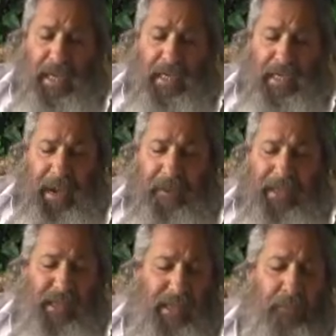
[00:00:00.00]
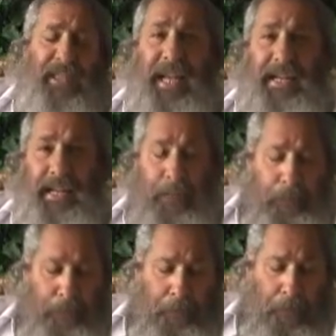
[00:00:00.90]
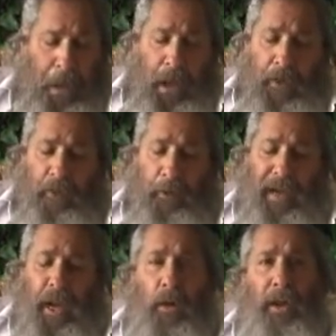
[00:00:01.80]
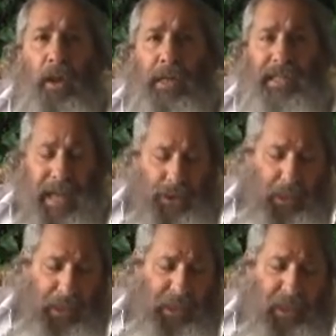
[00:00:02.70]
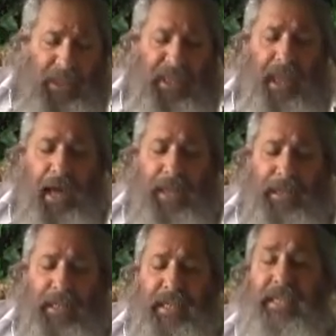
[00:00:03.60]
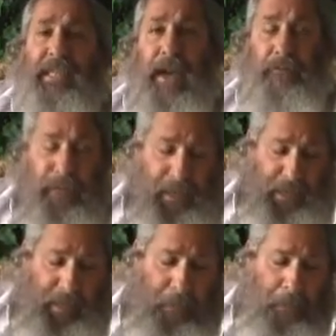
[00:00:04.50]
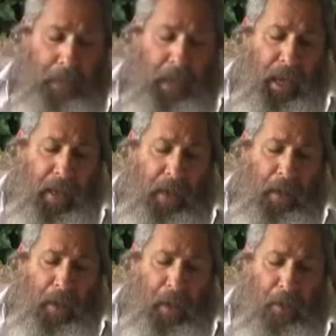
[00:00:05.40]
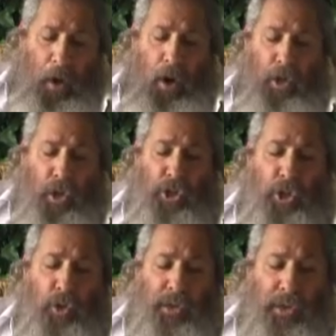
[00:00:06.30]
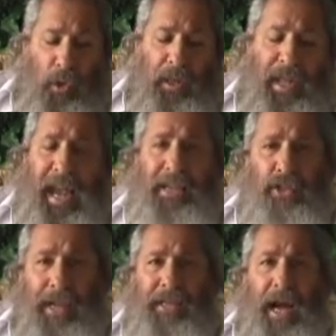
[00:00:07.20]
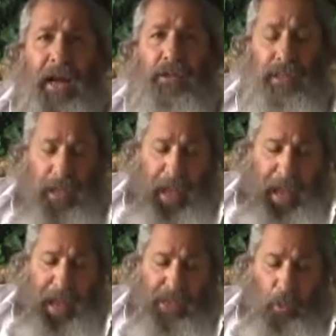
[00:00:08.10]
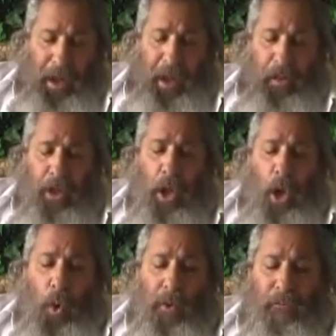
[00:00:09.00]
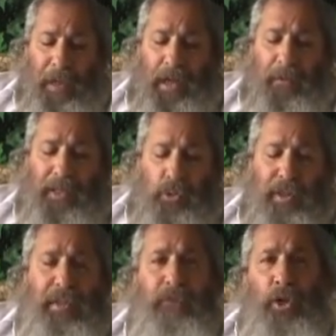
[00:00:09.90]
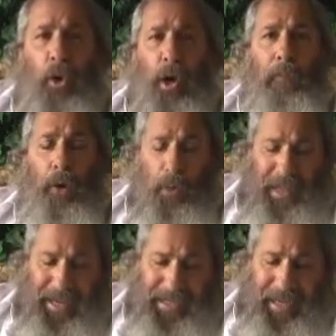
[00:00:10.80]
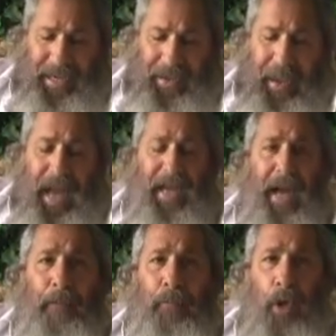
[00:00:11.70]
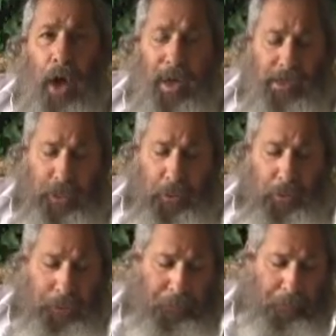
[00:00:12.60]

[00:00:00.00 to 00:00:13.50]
condemning this obscenity. From here in Los Angeles, the silence is deafening. There are good Jews, certainly, and Gentiles as well, who have been on the streets of New York protesting, and I applaud you.